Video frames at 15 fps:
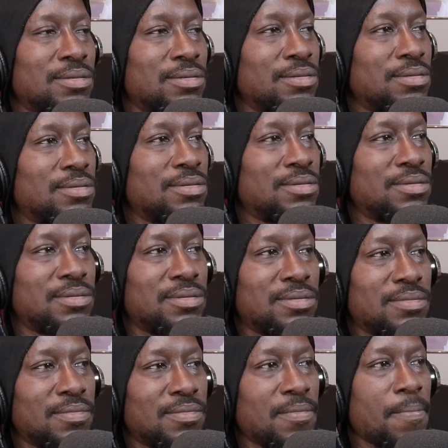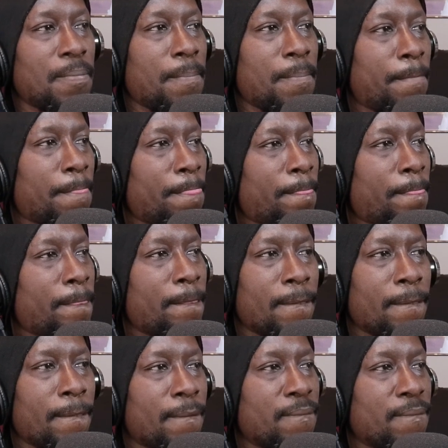And they sent multiple
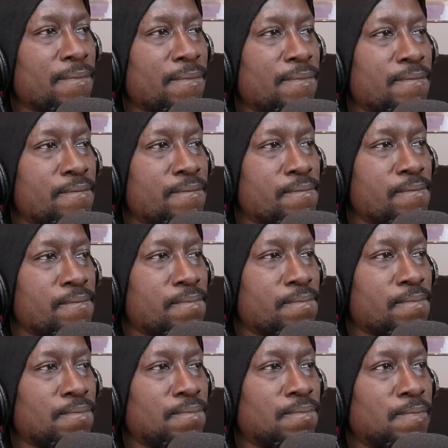officers in response.